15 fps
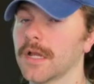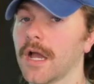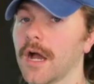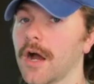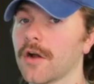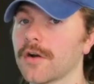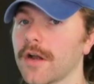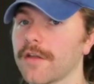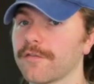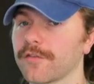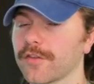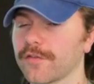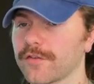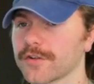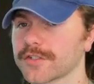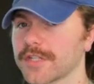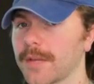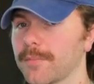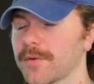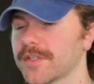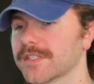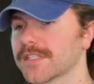All right, for the first
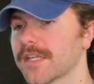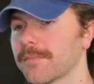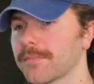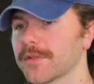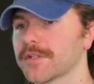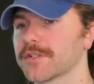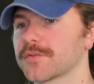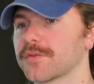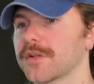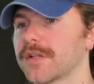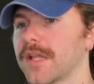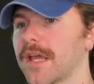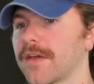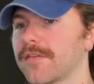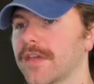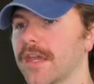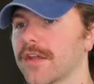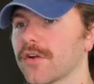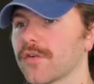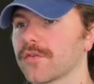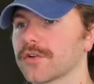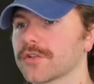step, we simply just want to
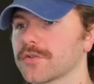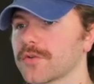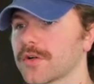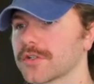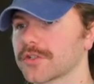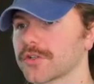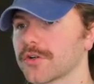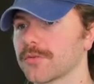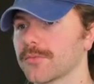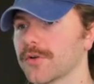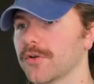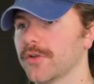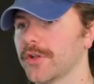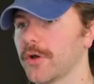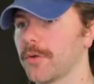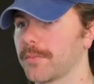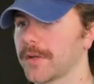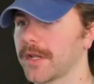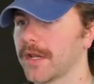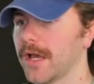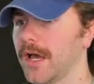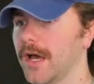navigate over to our terminal and open
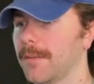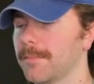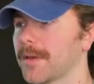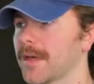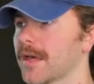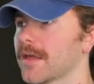it up.